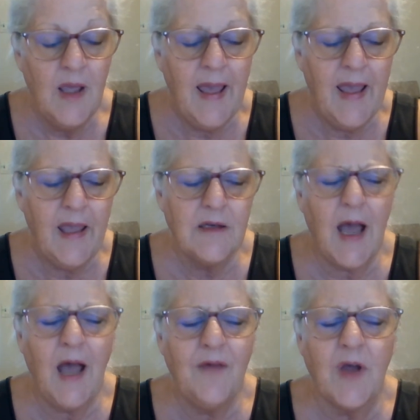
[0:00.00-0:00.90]
And
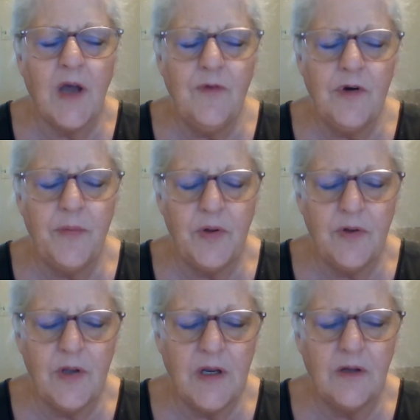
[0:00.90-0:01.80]
I've covered
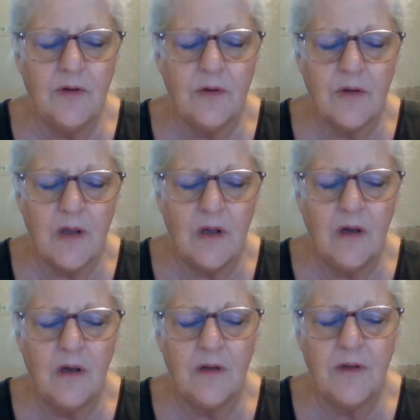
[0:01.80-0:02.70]
Napoleon Hill,
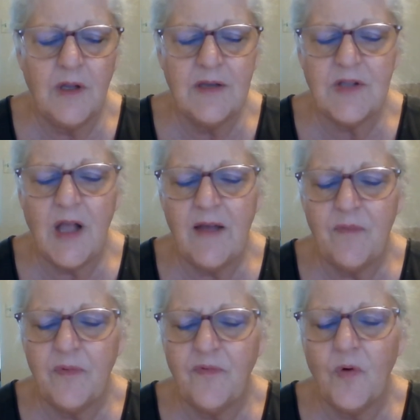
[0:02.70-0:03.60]
his life
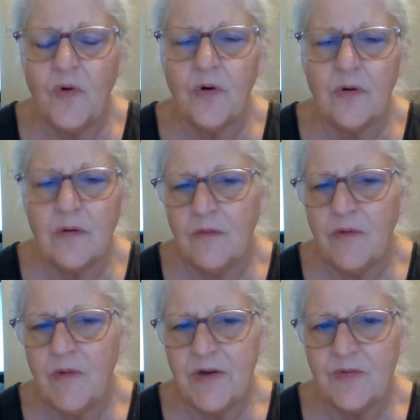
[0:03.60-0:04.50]
before
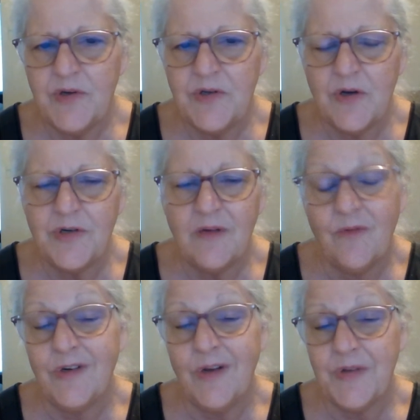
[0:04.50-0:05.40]
when I was researching,
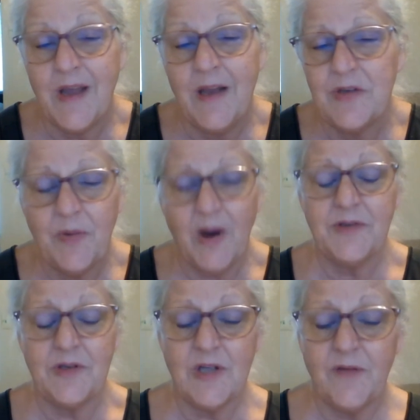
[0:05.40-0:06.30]
which I was kind of
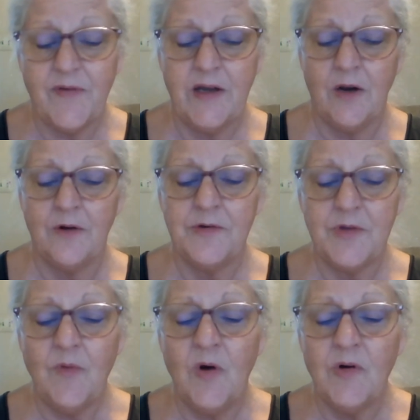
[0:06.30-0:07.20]
surprised the stuff I had learned. So
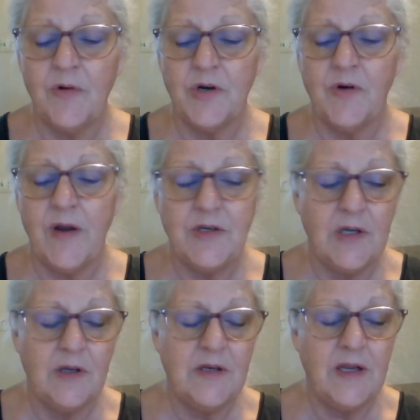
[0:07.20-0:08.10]
I won't go into great
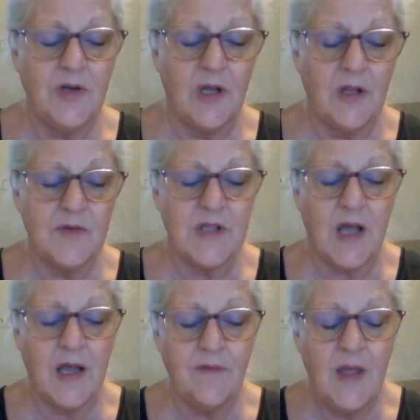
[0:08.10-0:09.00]
detail of his life.